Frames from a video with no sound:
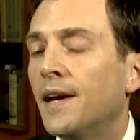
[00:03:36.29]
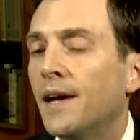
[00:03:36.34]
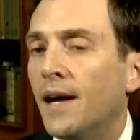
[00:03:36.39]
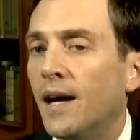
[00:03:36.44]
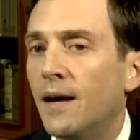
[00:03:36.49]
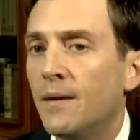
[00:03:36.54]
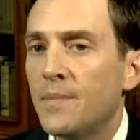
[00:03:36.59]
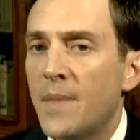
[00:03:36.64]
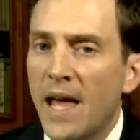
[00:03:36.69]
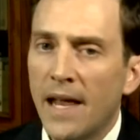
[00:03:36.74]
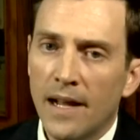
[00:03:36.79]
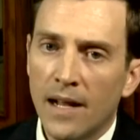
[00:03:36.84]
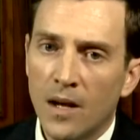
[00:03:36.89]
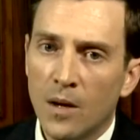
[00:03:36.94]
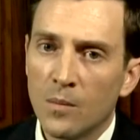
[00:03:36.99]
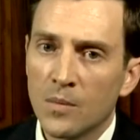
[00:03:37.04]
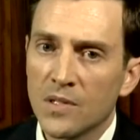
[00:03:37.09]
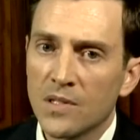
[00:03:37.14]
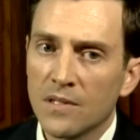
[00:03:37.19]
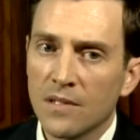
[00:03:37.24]
Um, that
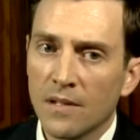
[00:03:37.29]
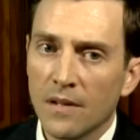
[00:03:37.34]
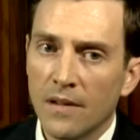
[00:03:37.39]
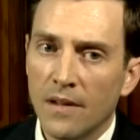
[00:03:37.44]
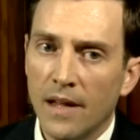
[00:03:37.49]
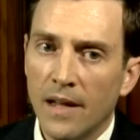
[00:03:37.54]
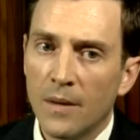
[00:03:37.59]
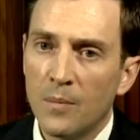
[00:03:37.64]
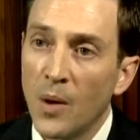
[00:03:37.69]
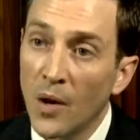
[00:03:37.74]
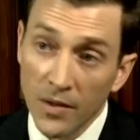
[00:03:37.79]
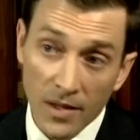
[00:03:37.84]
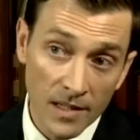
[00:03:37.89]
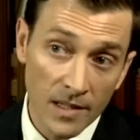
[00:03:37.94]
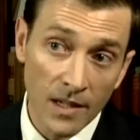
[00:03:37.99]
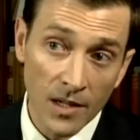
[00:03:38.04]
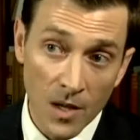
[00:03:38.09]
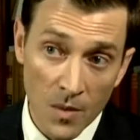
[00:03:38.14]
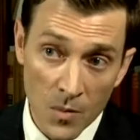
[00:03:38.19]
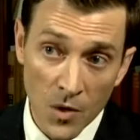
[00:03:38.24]
helps both at
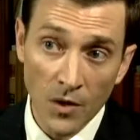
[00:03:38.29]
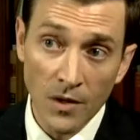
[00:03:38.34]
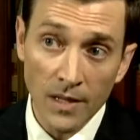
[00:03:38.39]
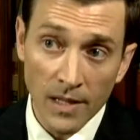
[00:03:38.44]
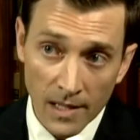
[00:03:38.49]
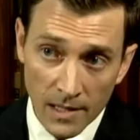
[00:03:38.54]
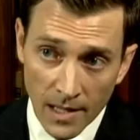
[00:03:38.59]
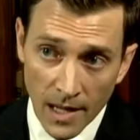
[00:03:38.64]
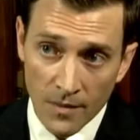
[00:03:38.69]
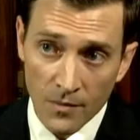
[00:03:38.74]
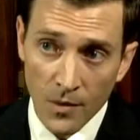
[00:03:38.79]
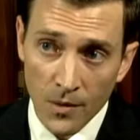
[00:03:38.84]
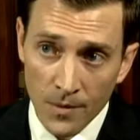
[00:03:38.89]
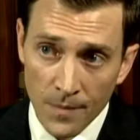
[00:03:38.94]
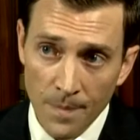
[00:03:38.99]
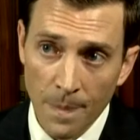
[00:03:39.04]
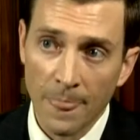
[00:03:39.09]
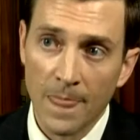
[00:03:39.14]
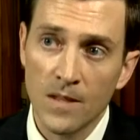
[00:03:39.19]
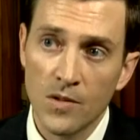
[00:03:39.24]
the community level
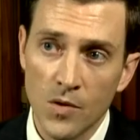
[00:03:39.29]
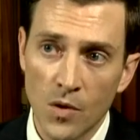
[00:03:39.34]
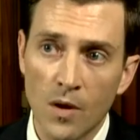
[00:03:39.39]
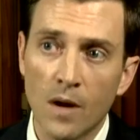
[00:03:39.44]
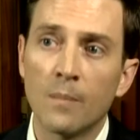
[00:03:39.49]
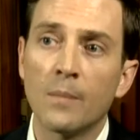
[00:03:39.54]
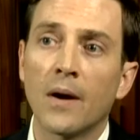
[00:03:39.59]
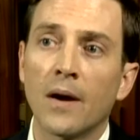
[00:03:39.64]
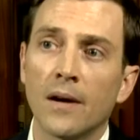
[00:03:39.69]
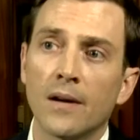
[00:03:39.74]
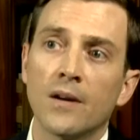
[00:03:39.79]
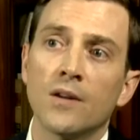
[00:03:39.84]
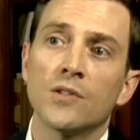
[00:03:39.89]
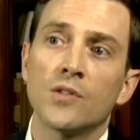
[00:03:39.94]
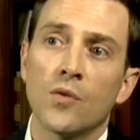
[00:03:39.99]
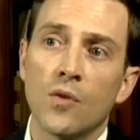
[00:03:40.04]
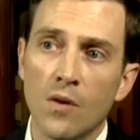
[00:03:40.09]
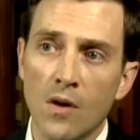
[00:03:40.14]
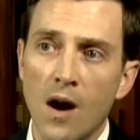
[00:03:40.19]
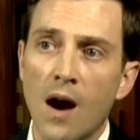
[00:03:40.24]
so our partners
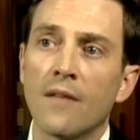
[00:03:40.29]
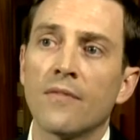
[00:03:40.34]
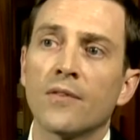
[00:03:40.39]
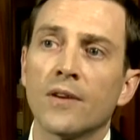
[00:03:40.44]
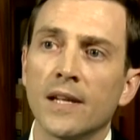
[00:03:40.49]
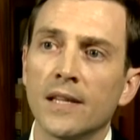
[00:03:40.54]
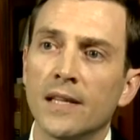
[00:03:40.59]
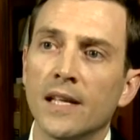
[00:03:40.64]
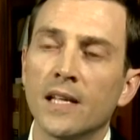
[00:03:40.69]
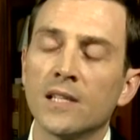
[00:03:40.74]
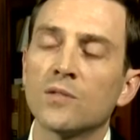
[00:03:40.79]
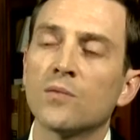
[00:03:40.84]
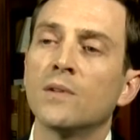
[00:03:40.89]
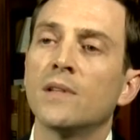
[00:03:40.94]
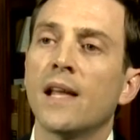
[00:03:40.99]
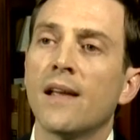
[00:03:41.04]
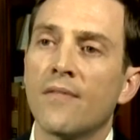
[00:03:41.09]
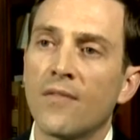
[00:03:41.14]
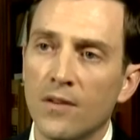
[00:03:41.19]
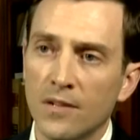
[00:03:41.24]
who are offering this, when
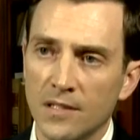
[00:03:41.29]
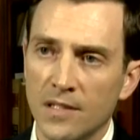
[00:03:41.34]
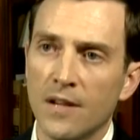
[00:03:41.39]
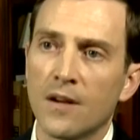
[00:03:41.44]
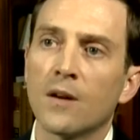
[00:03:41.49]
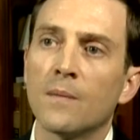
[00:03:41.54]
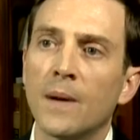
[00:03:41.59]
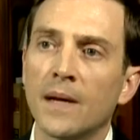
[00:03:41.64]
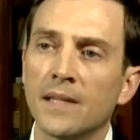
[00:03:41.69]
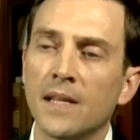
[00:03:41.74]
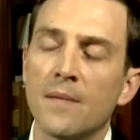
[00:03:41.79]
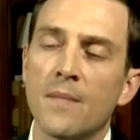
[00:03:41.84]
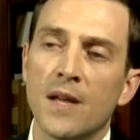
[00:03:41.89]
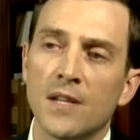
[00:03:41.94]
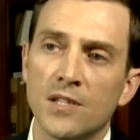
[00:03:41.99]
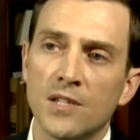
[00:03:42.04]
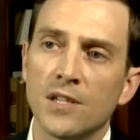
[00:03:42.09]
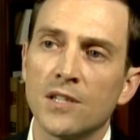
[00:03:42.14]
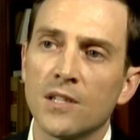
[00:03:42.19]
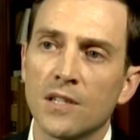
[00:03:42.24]
they first hear about the
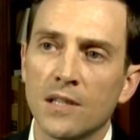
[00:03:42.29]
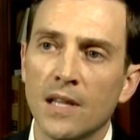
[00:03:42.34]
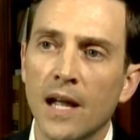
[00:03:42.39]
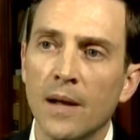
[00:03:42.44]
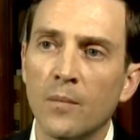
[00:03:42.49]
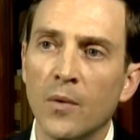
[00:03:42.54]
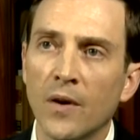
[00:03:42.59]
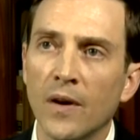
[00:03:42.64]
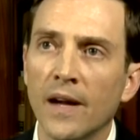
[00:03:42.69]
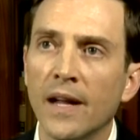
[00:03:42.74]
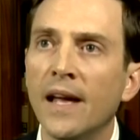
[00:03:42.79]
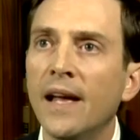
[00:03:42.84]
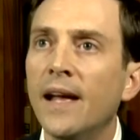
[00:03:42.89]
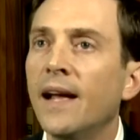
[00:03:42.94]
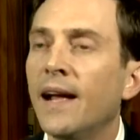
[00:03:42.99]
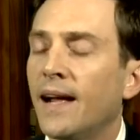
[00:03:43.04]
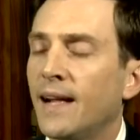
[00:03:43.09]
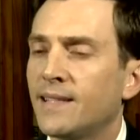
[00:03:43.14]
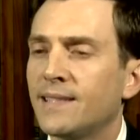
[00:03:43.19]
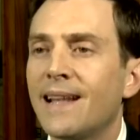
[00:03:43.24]
Imagination Library,
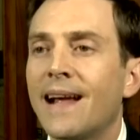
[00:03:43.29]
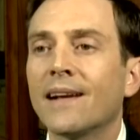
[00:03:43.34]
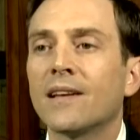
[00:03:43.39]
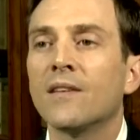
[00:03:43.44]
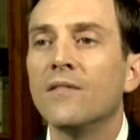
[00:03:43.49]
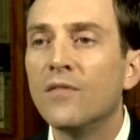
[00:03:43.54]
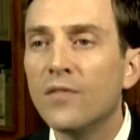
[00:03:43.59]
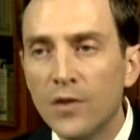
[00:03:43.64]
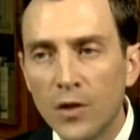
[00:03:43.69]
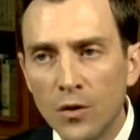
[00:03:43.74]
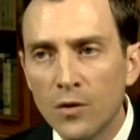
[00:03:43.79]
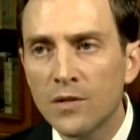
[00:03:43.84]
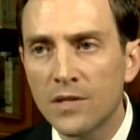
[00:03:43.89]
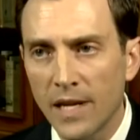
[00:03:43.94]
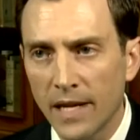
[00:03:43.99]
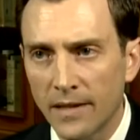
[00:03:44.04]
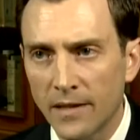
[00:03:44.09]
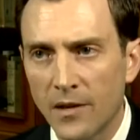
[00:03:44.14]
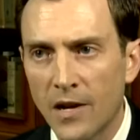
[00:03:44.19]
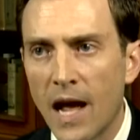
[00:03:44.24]
it's not
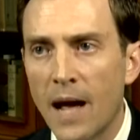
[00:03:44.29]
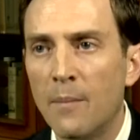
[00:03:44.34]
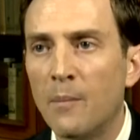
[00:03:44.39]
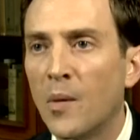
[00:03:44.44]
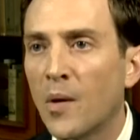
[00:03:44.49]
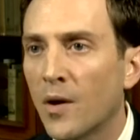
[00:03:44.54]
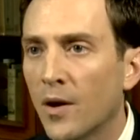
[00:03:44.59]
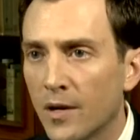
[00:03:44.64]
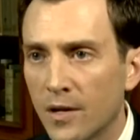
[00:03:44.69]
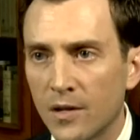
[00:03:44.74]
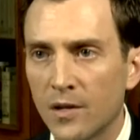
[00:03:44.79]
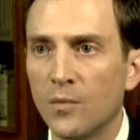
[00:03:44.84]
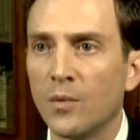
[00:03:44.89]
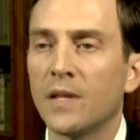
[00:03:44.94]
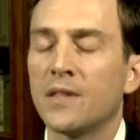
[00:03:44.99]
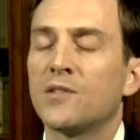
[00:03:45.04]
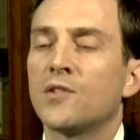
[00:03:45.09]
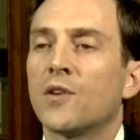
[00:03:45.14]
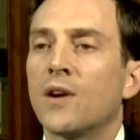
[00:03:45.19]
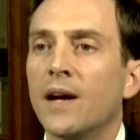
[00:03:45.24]
confusing. They're not burdened
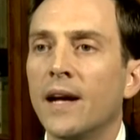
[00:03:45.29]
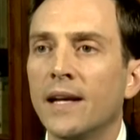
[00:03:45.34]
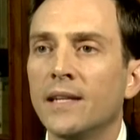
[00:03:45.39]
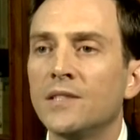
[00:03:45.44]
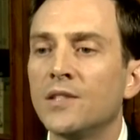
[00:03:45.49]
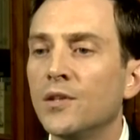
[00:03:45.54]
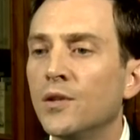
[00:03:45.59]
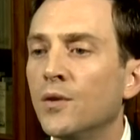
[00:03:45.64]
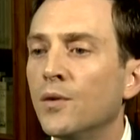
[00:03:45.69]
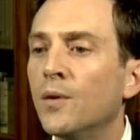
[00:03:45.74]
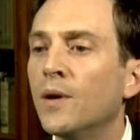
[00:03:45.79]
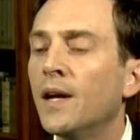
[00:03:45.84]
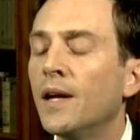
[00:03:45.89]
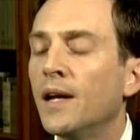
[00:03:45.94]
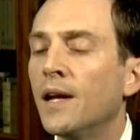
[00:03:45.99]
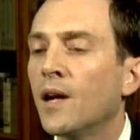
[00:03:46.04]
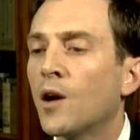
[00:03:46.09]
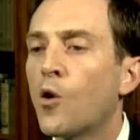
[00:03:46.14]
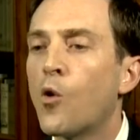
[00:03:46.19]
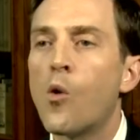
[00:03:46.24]
with trying to
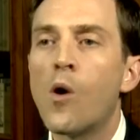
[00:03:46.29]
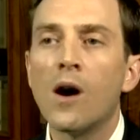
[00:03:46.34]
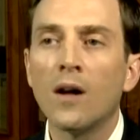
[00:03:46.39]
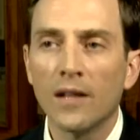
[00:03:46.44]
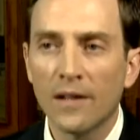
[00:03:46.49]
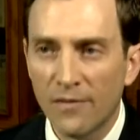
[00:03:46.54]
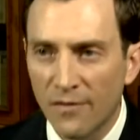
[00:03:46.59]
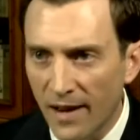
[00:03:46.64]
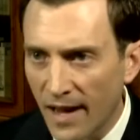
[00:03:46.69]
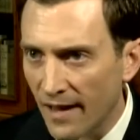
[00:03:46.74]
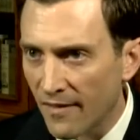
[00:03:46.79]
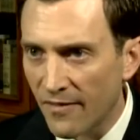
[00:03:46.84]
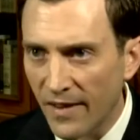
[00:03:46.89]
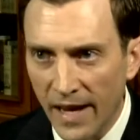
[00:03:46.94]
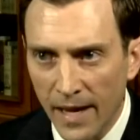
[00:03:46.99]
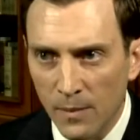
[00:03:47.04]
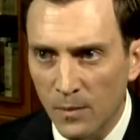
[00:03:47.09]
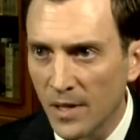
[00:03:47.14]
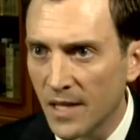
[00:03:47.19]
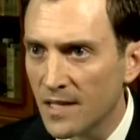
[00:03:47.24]
qualify
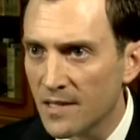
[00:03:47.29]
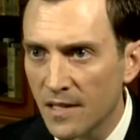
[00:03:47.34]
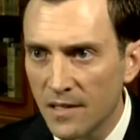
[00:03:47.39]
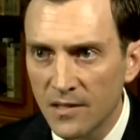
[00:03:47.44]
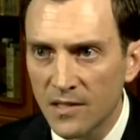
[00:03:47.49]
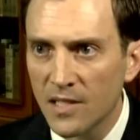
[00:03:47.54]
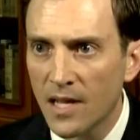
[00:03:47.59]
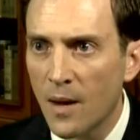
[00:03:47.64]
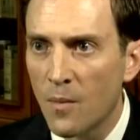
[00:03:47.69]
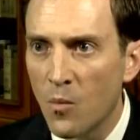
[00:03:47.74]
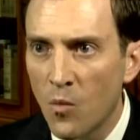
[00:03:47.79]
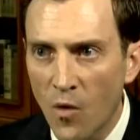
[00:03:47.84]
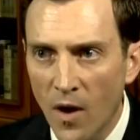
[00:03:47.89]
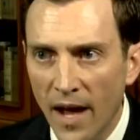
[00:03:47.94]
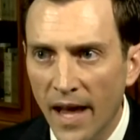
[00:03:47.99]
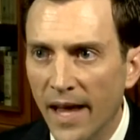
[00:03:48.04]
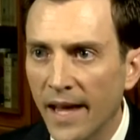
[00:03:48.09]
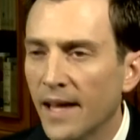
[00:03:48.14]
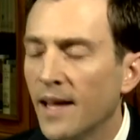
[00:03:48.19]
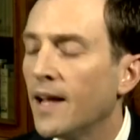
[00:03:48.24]
families in some
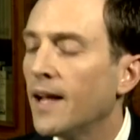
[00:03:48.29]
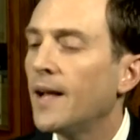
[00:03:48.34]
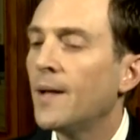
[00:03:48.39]
way.